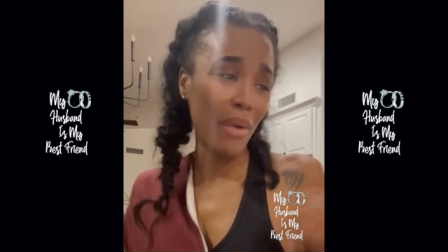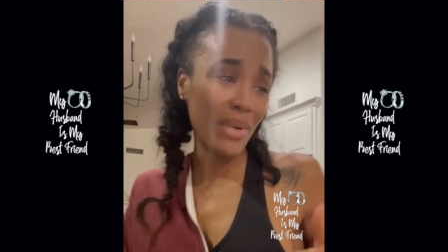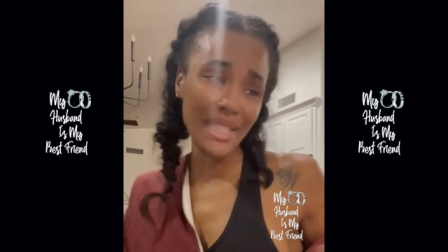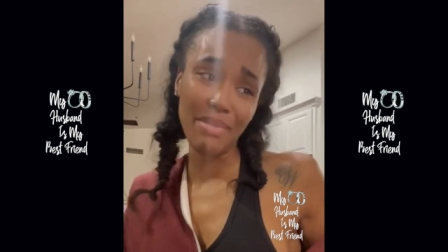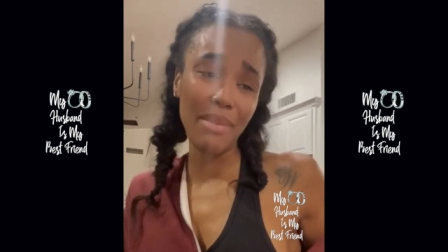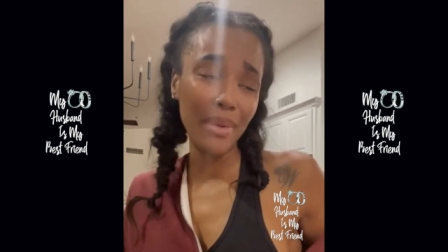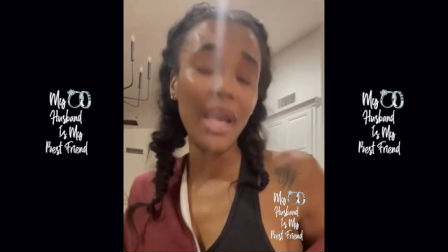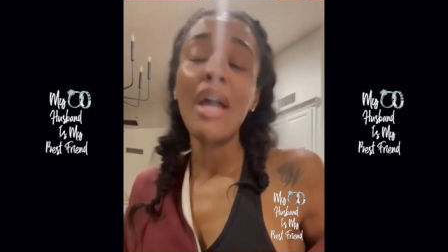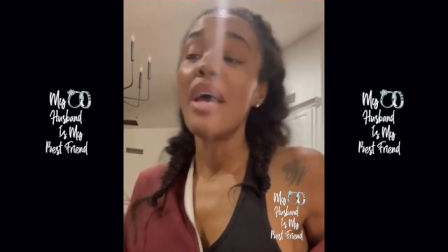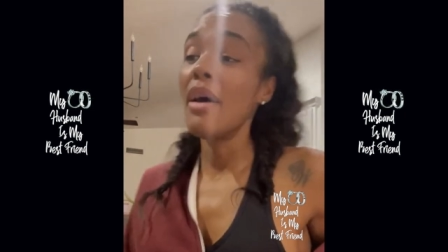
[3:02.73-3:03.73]
I wanted to be a
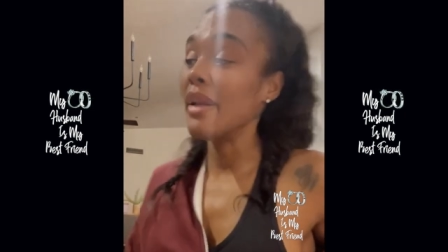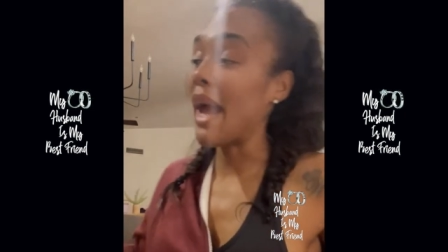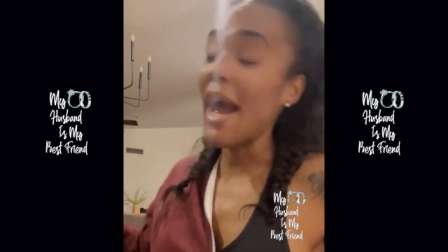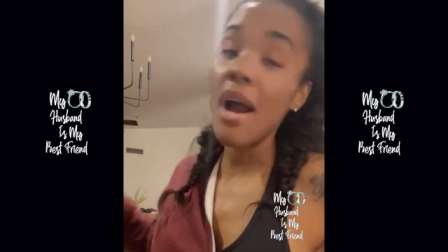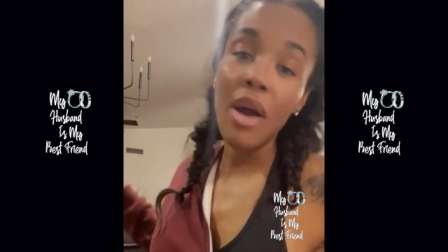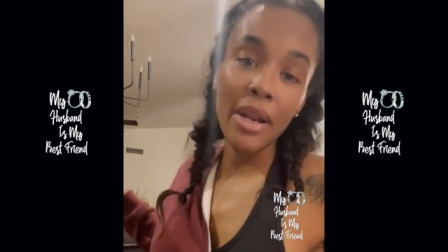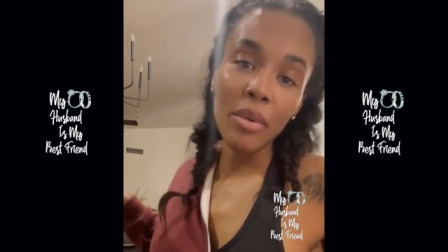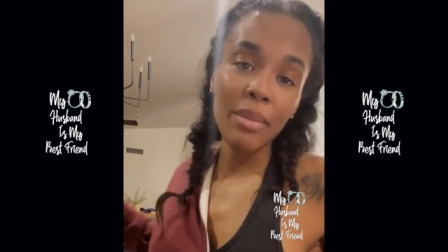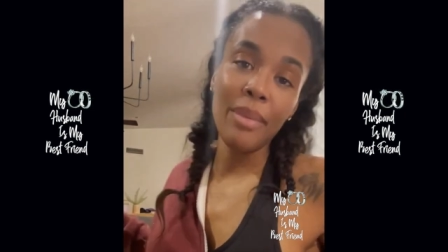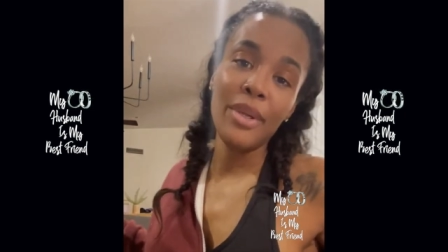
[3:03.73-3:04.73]
pediatrician. Now I
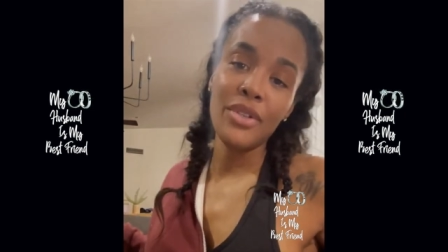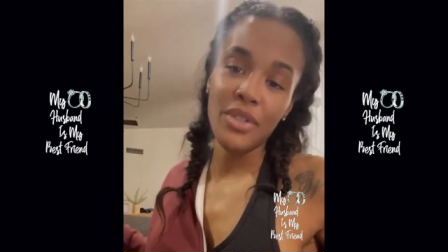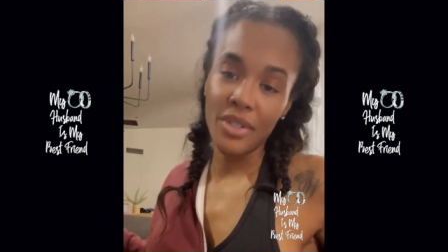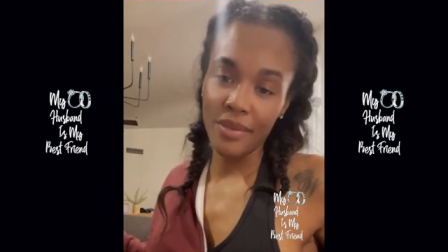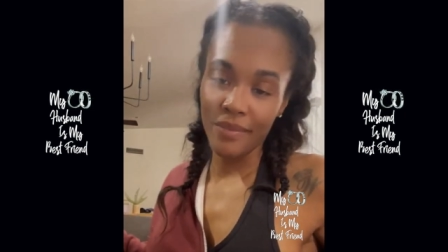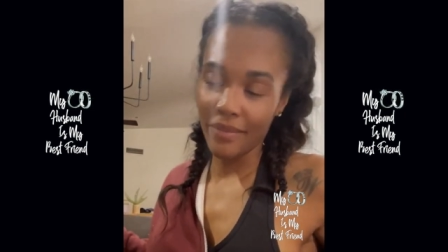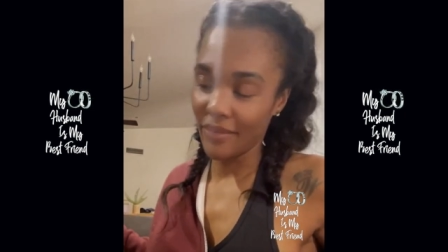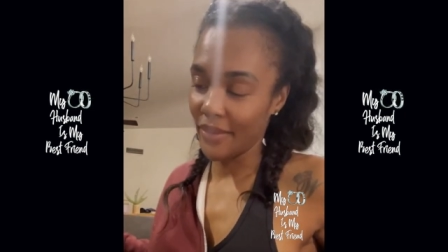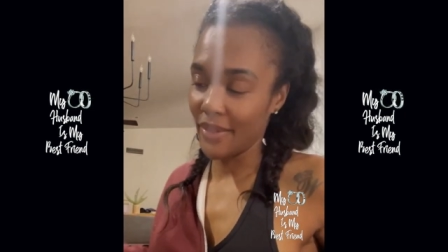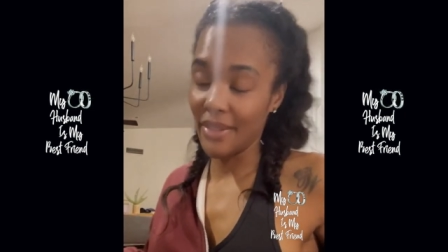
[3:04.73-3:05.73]
don't want to be a pediatrician
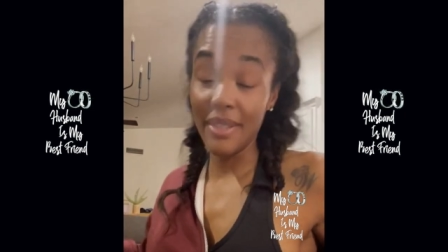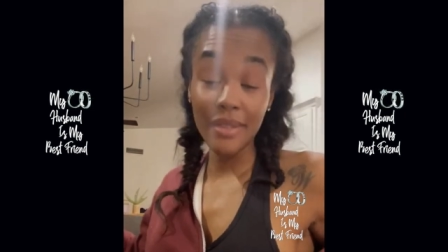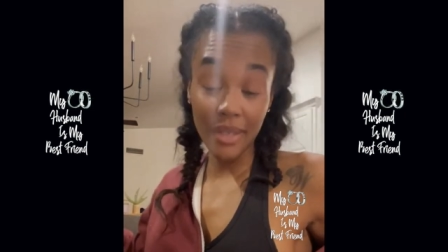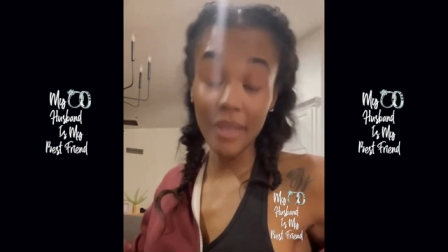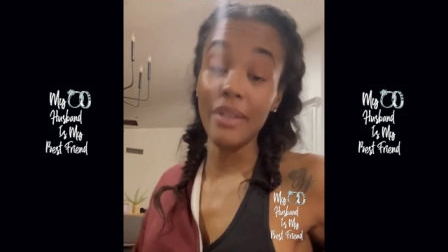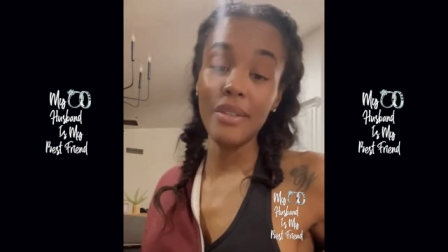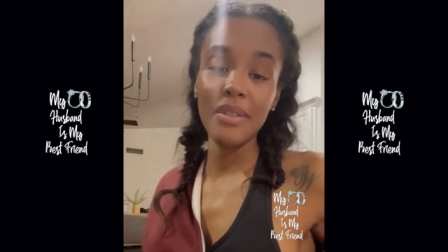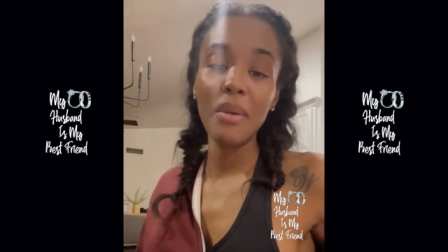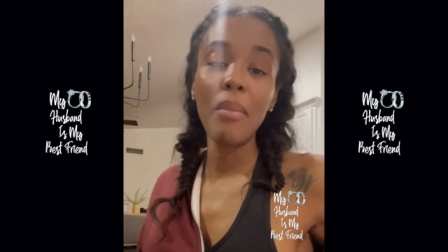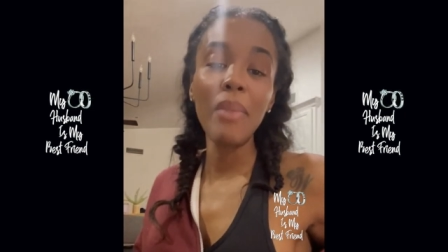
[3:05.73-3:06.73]
because these
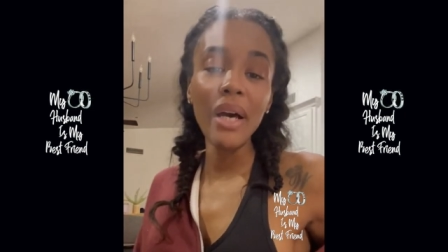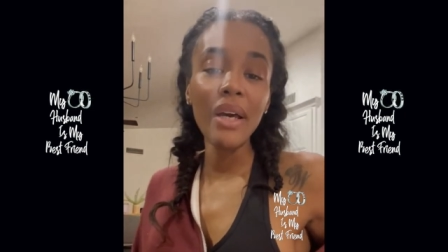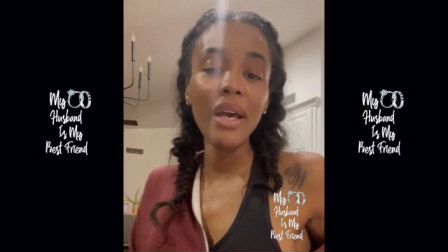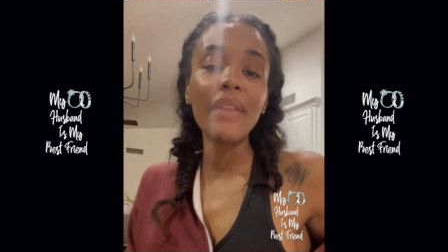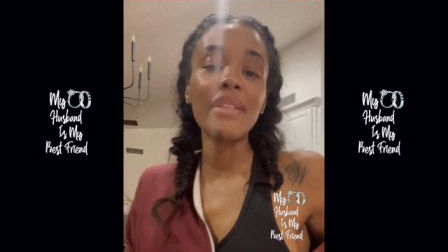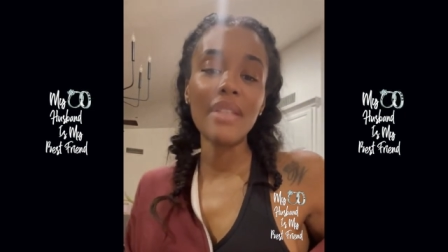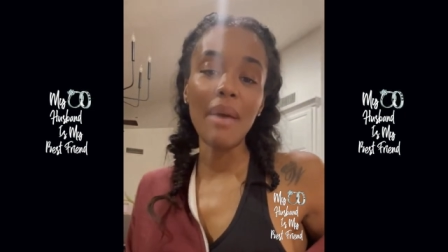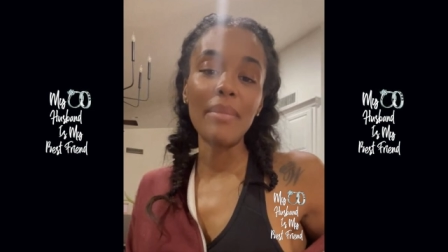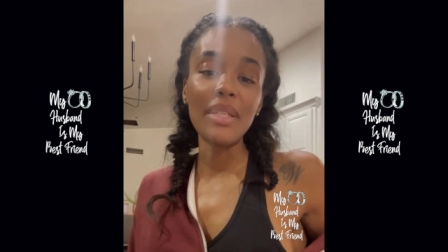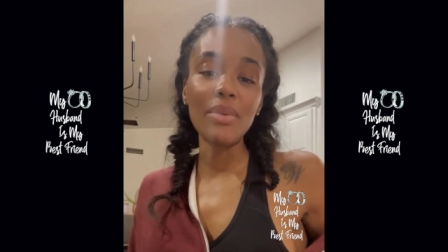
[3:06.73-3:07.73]
kids. But at the
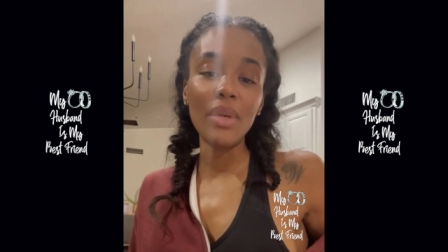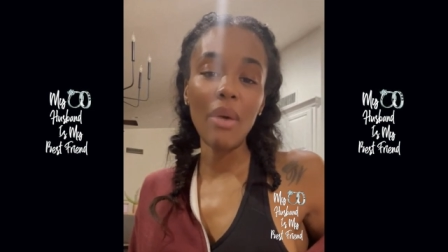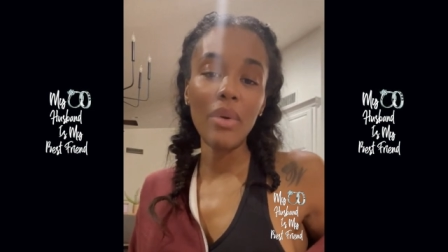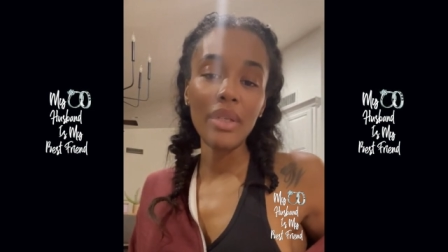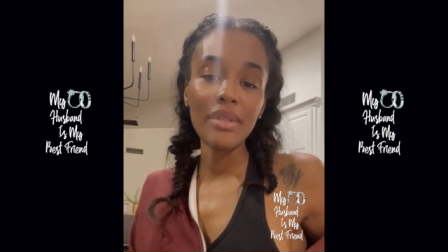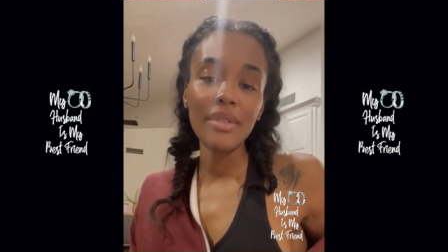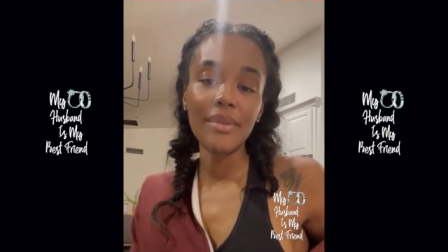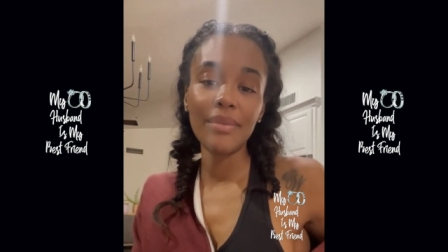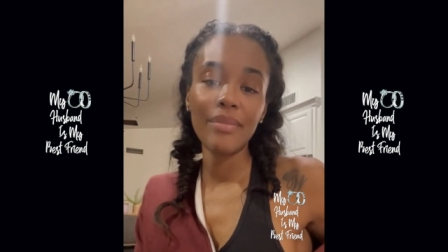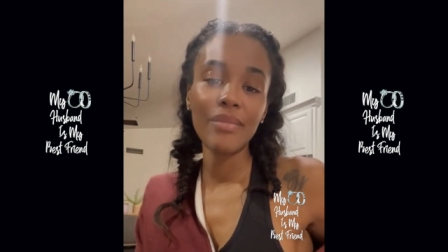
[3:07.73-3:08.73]
time, that's what I wanted
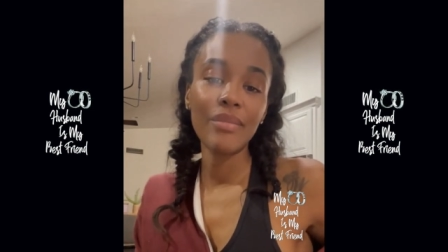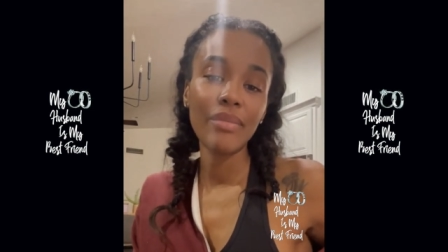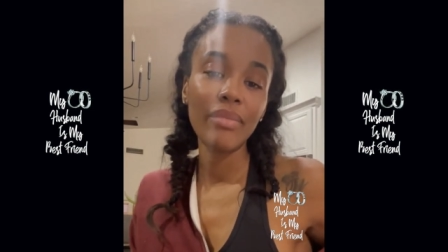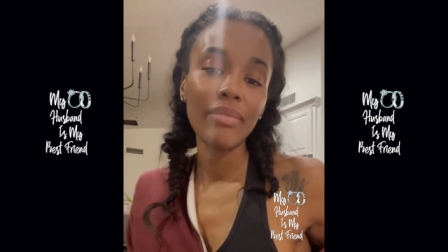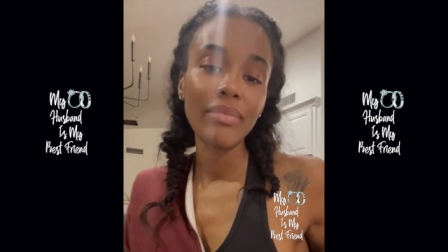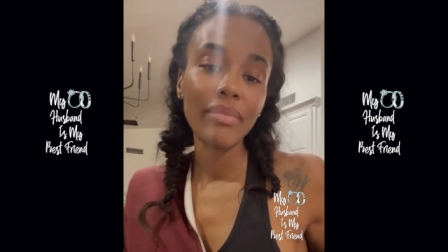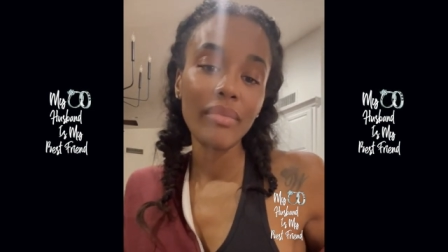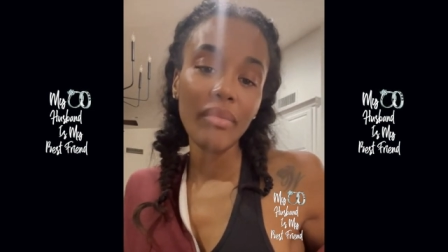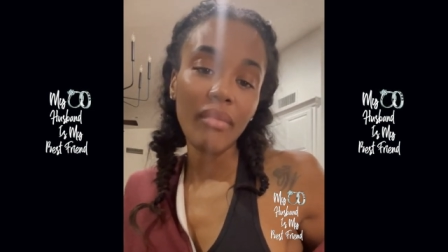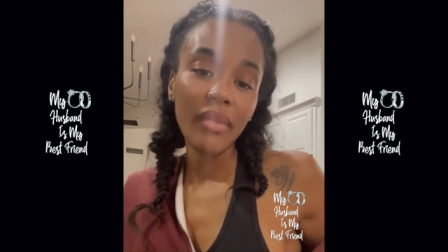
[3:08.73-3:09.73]
to do.
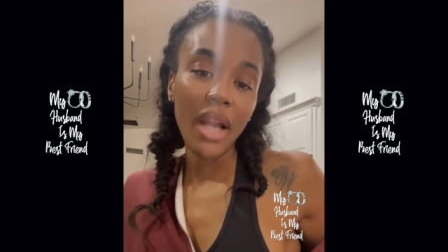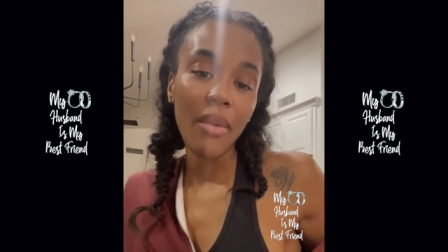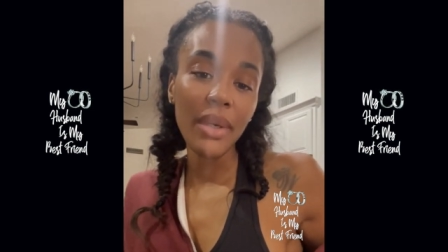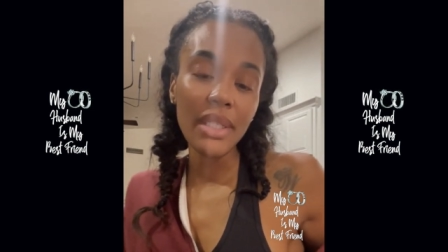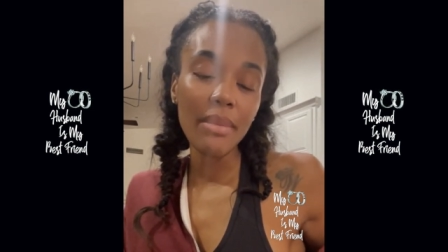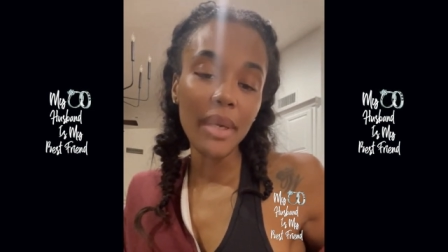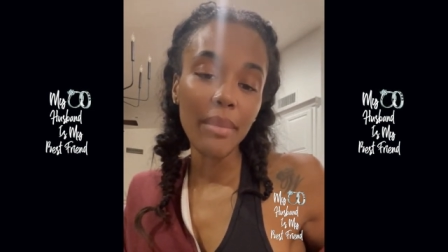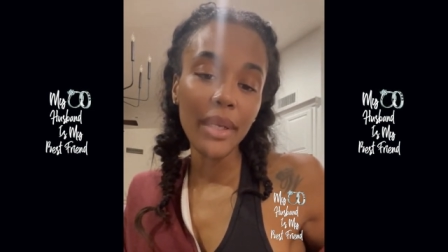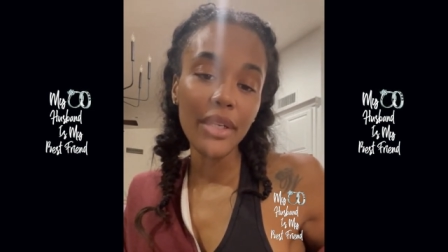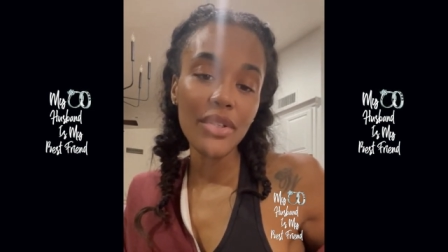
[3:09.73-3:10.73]
I wanted to be
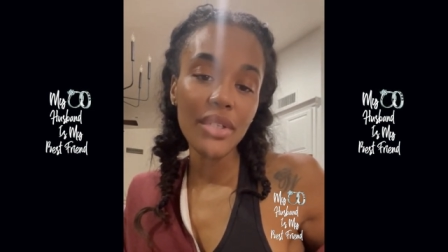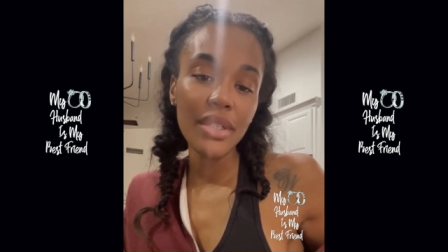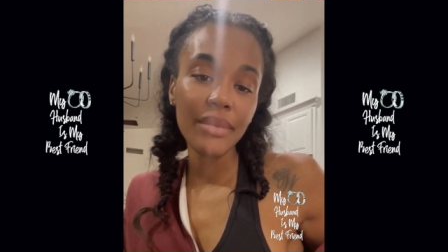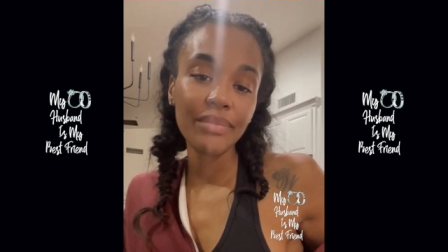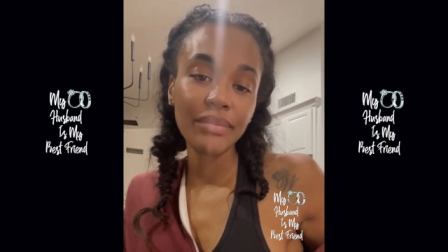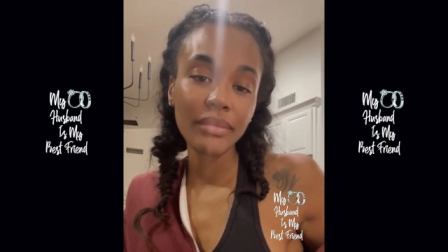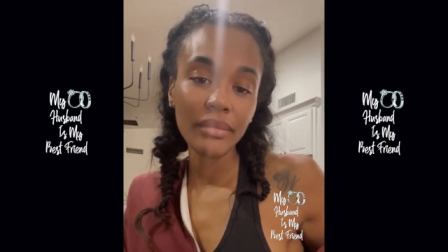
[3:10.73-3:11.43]
a pediatrician.